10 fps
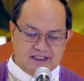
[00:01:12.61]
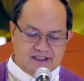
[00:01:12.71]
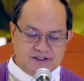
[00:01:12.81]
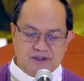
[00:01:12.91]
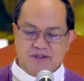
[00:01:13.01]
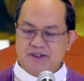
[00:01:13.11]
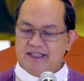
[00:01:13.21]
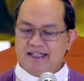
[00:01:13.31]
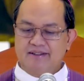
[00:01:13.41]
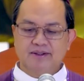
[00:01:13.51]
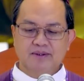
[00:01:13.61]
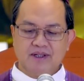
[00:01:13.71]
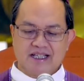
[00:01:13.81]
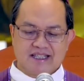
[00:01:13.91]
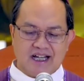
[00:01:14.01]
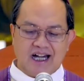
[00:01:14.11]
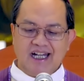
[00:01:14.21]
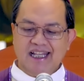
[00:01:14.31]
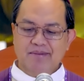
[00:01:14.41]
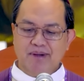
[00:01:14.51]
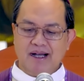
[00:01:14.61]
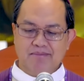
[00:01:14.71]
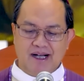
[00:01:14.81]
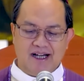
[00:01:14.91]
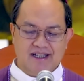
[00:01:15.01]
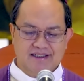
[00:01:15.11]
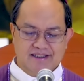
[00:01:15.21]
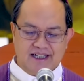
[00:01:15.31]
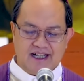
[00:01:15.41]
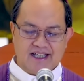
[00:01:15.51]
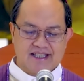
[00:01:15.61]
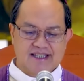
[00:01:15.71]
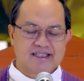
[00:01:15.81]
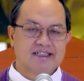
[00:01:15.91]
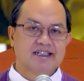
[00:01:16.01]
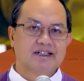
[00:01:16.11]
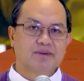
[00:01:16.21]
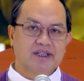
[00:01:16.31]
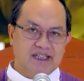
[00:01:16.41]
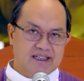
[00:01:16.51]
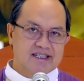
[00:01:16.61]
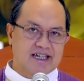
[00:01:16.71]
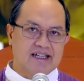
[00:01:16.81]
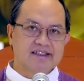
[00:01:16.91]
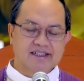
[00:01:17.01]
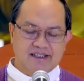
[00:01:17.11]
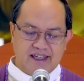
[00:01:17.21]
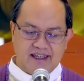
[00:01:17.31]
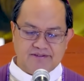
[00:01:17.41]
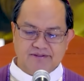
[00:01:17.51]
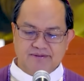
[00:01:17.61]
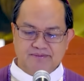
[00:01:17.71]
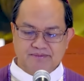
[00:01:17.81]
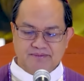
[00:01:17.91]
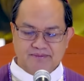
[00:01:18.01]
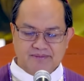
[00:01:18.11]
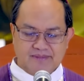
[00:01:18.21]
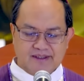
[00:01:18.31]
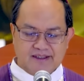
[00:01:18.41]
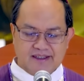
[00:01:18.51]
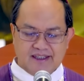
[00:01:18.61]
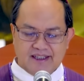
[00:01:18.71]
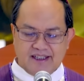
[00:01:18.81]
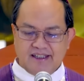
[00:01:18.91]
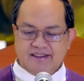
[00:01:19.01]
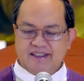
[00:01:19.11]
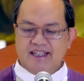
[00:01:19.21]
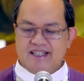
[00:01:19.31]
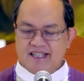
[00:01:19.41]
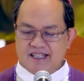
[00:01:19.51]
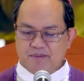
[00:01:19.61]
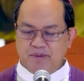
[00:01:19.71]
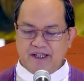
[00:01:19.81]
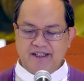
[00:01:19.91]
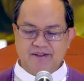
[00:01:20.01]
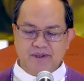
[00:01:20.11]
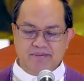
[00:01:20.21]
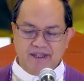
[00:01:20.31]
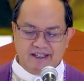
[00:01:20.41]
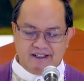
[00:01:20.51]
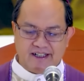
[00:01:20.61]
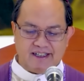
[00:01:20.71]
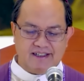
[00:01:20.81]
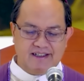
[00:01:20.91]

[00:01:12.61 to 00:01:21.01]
you should not do as Alibaba does with the enchanted cave. He thinks his prayer will be heard